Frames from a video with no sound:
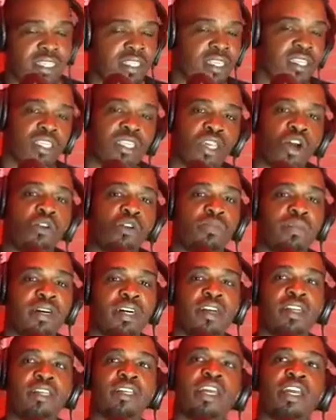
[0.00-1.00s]
to so
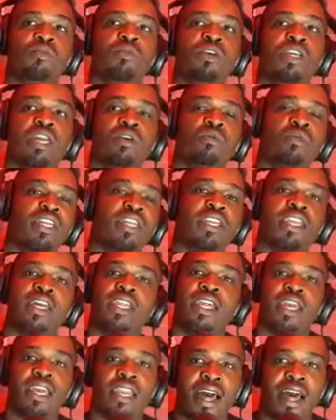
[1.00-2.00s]
much, and
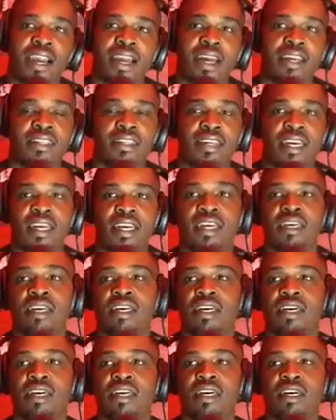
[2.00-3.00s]
like I say,
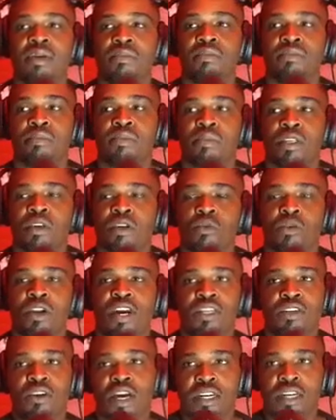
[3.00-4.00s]
what I
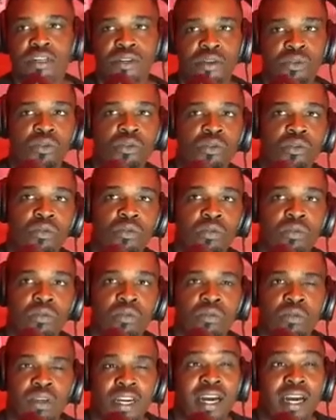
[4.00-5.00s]
try to
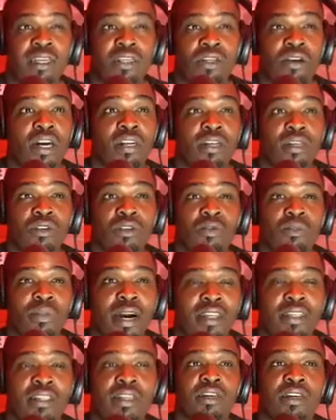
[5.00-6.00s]
do
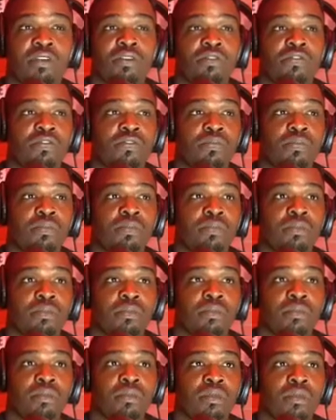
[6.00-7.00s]
myself
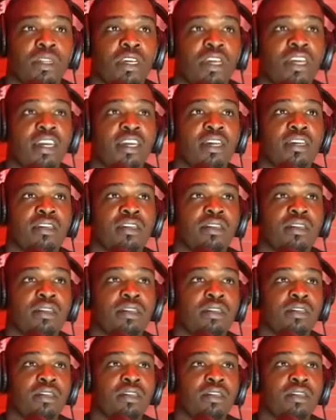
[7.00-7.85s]
is